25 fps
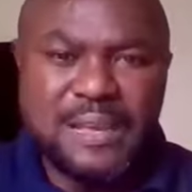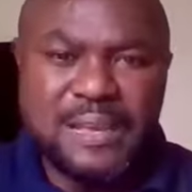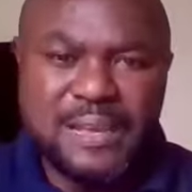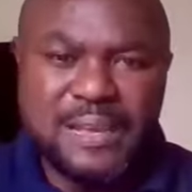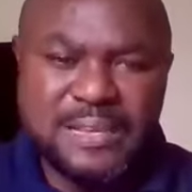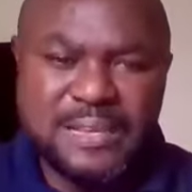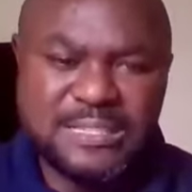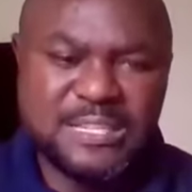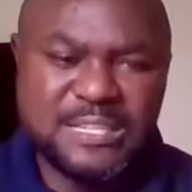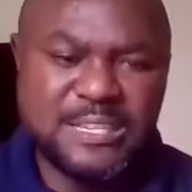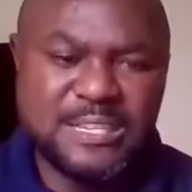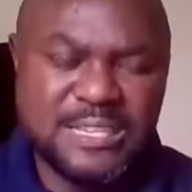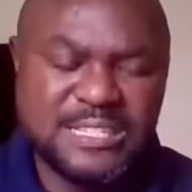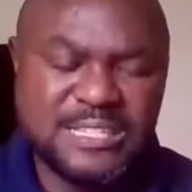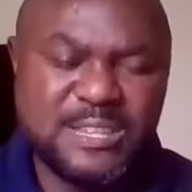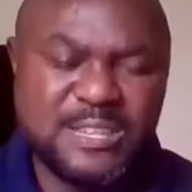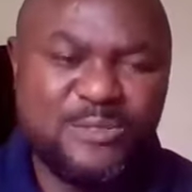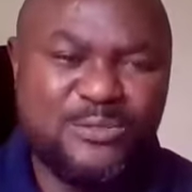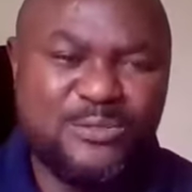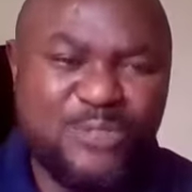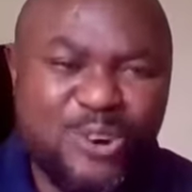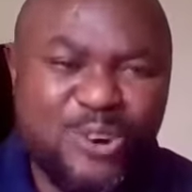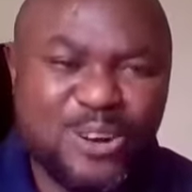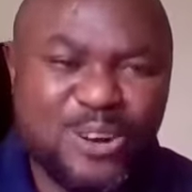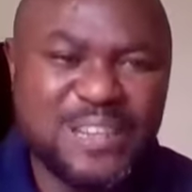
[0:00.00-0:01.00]
Is the
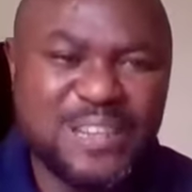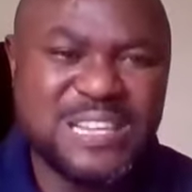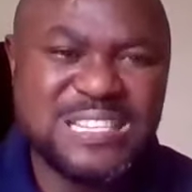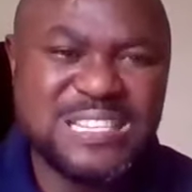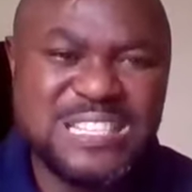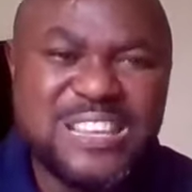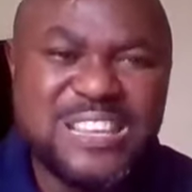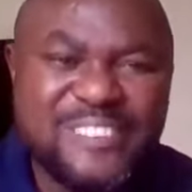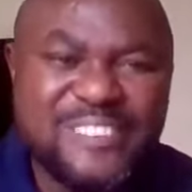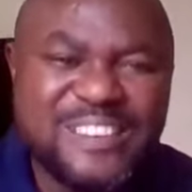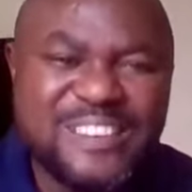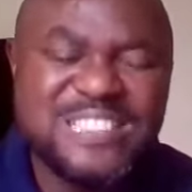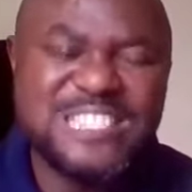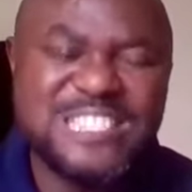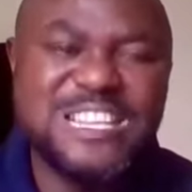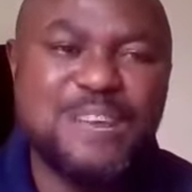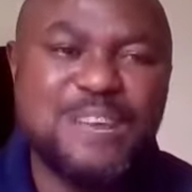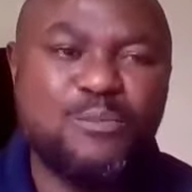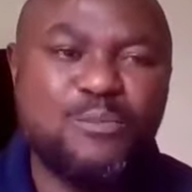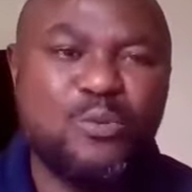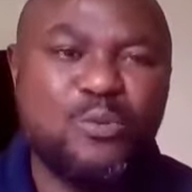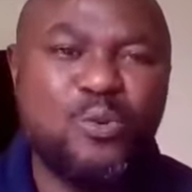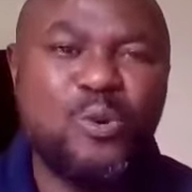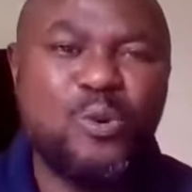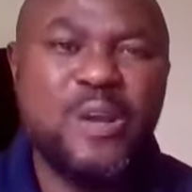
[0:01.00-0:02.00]
fund
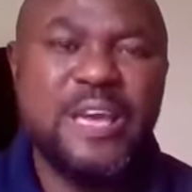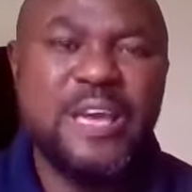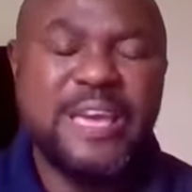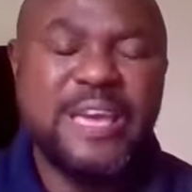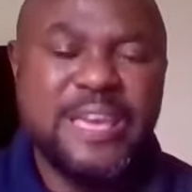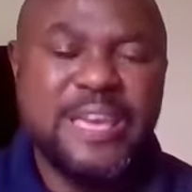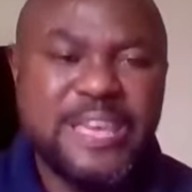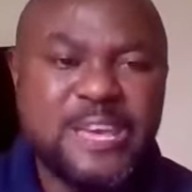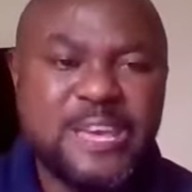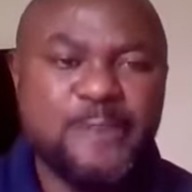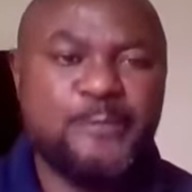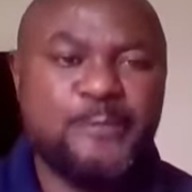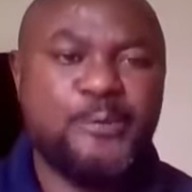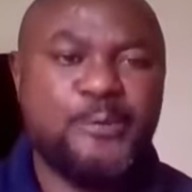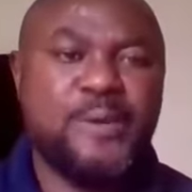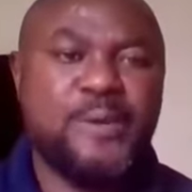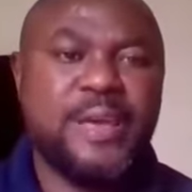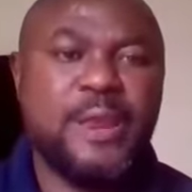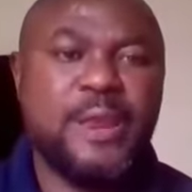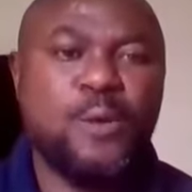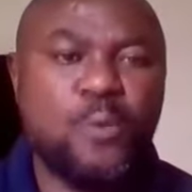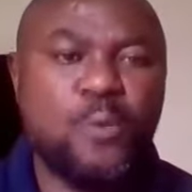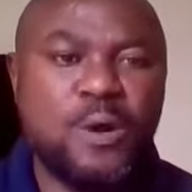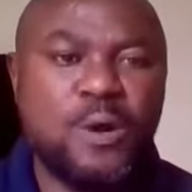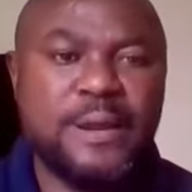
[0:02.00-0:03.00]
reasonable? If you
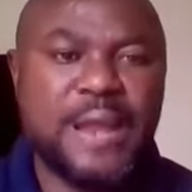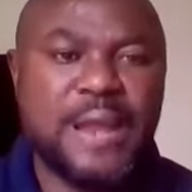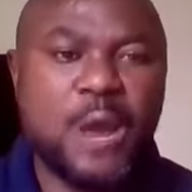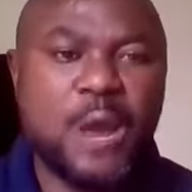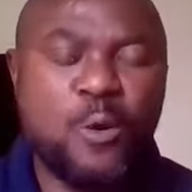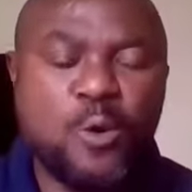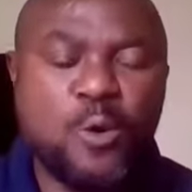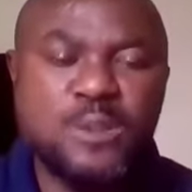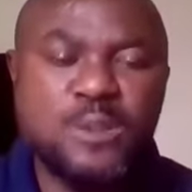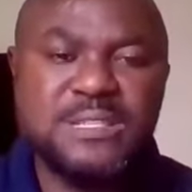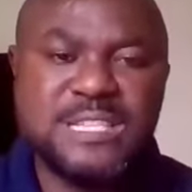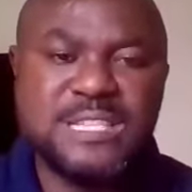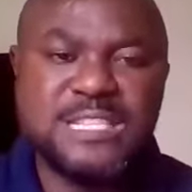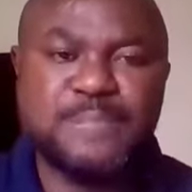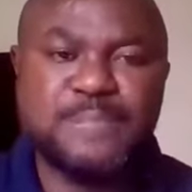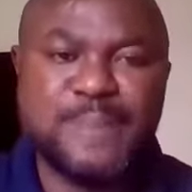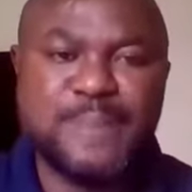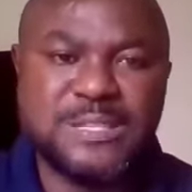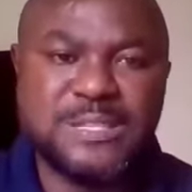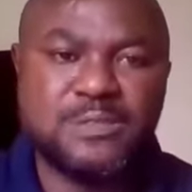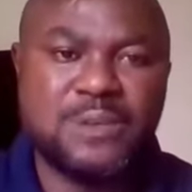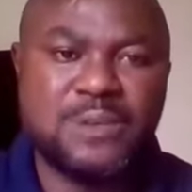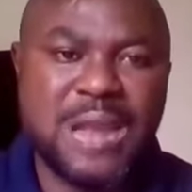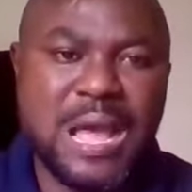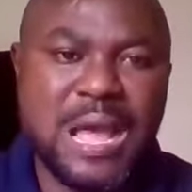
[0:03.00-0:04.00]
are the one that holds this
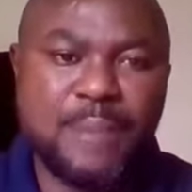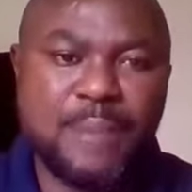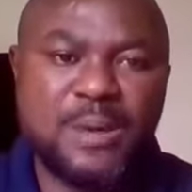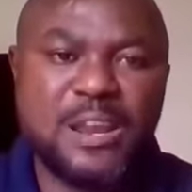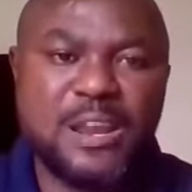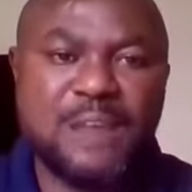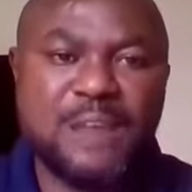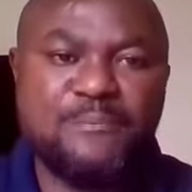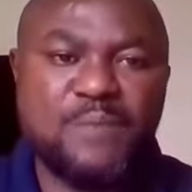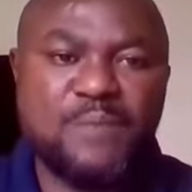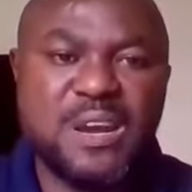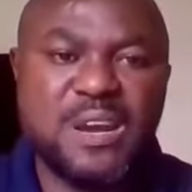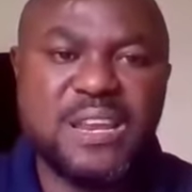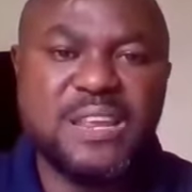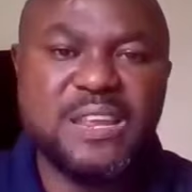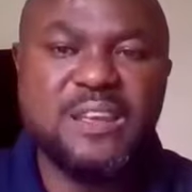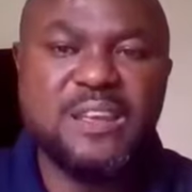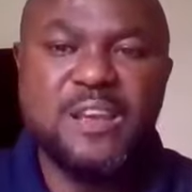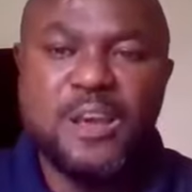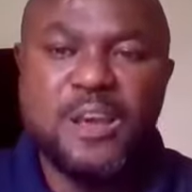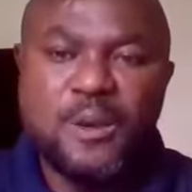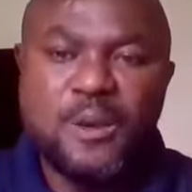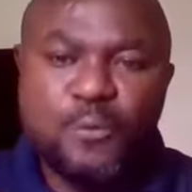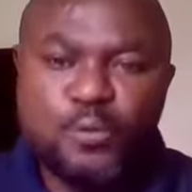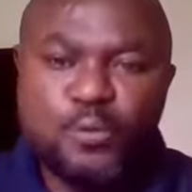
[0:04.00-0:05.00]
particular amount of money,
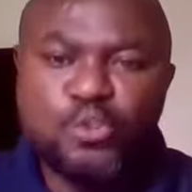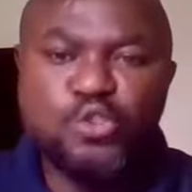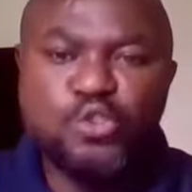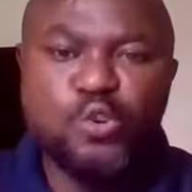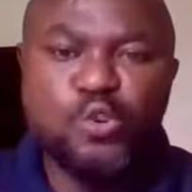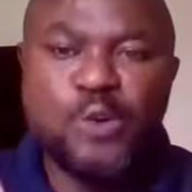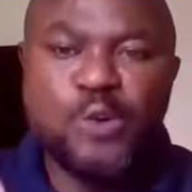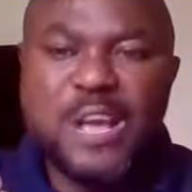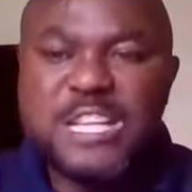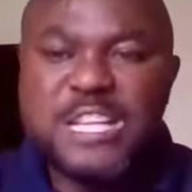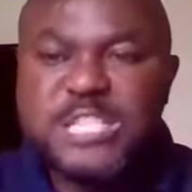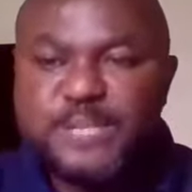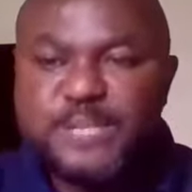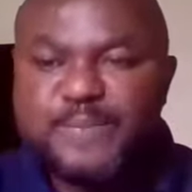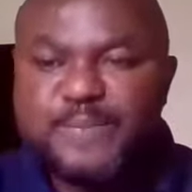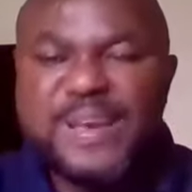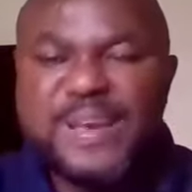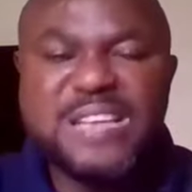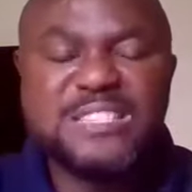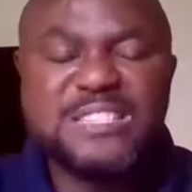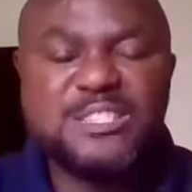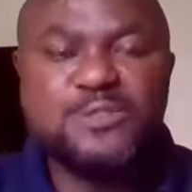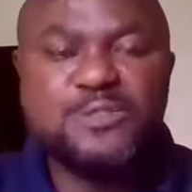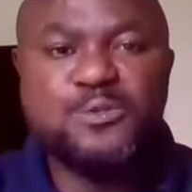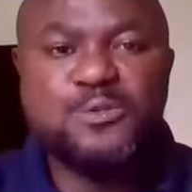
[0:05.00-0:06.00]
will you
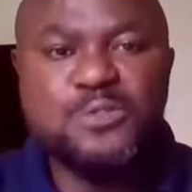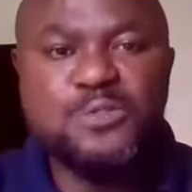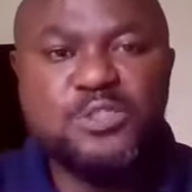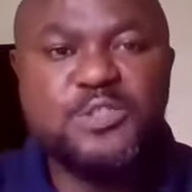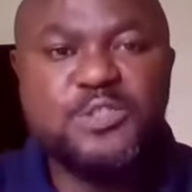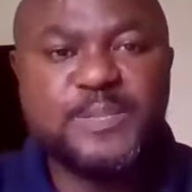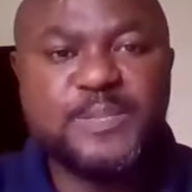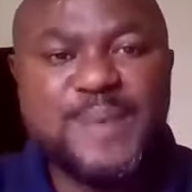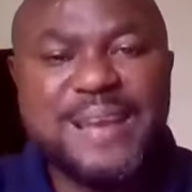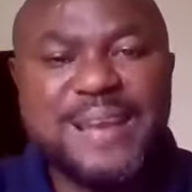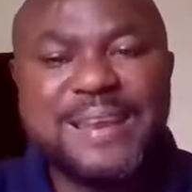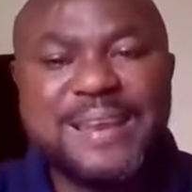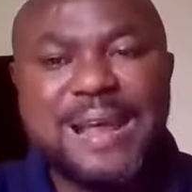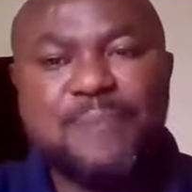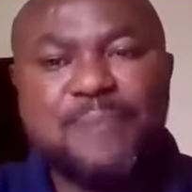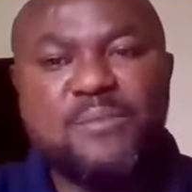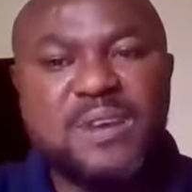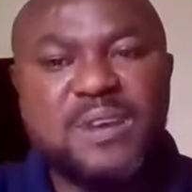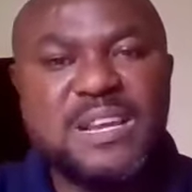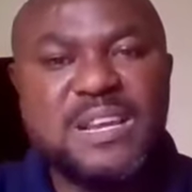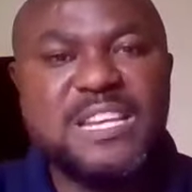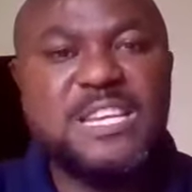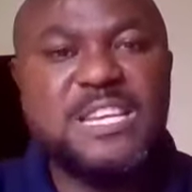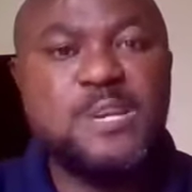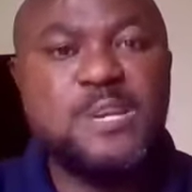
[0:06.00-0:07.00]
spend that
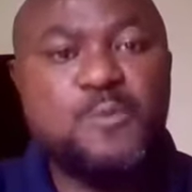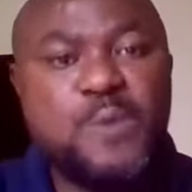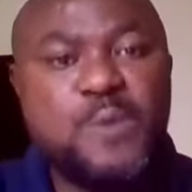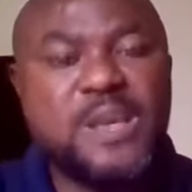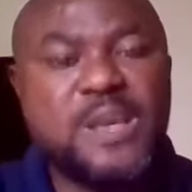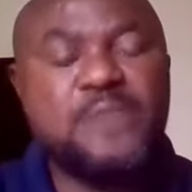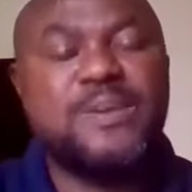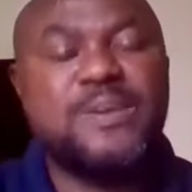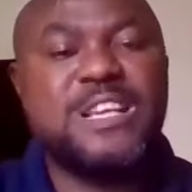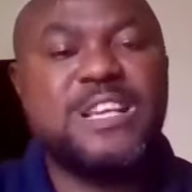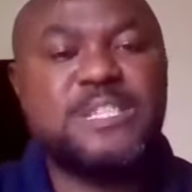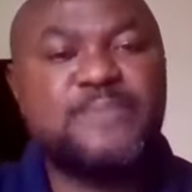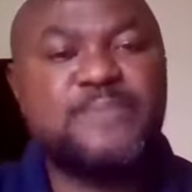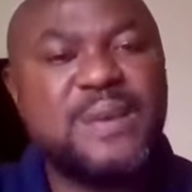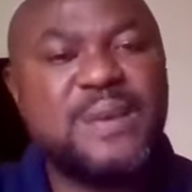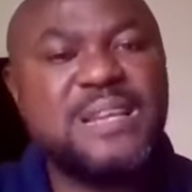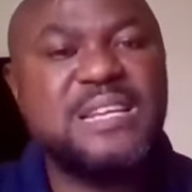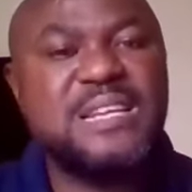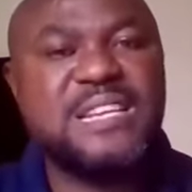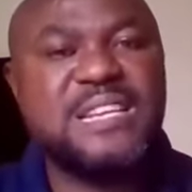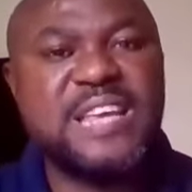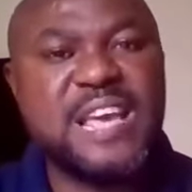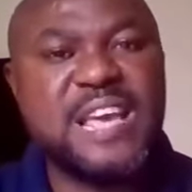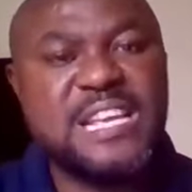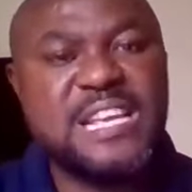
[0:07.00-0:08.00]
money the way you are
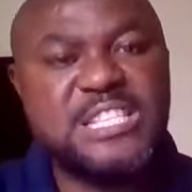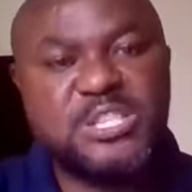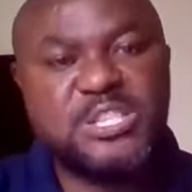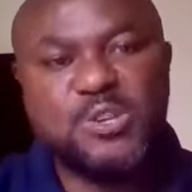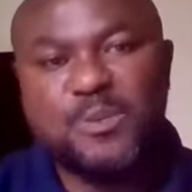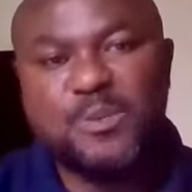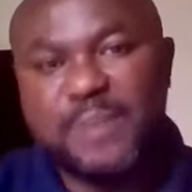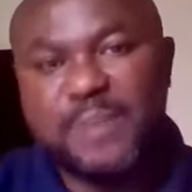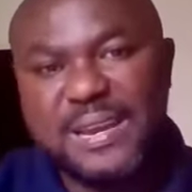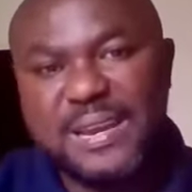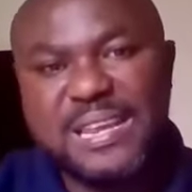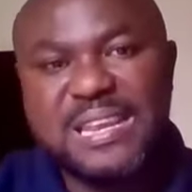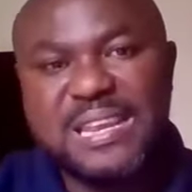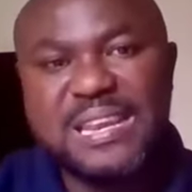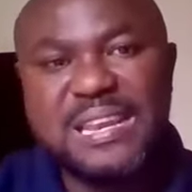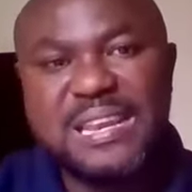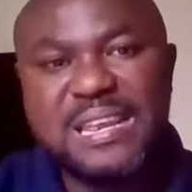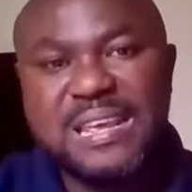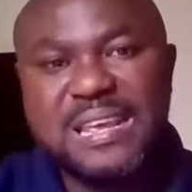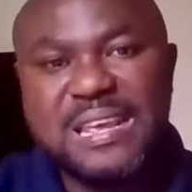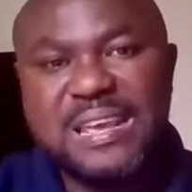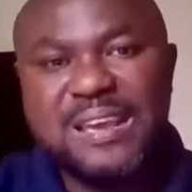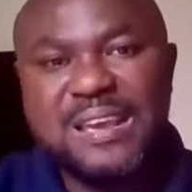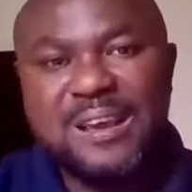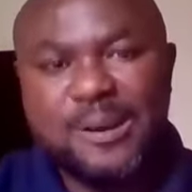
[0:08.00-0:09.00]
spending the NGO money?
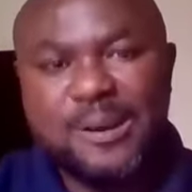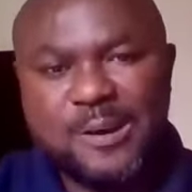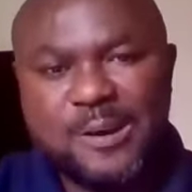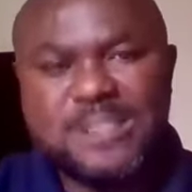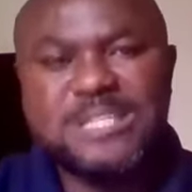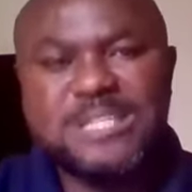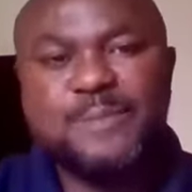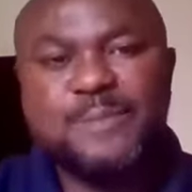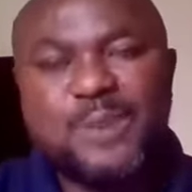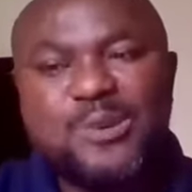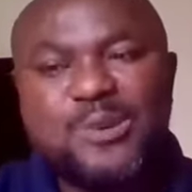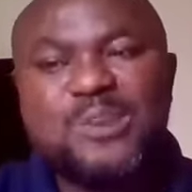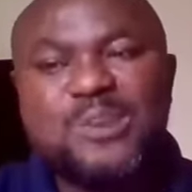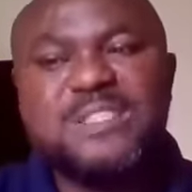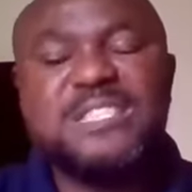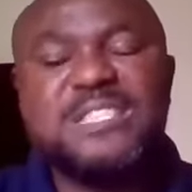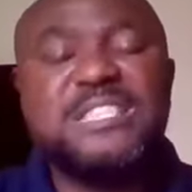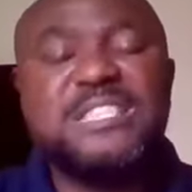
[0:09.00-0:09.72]
Or is it because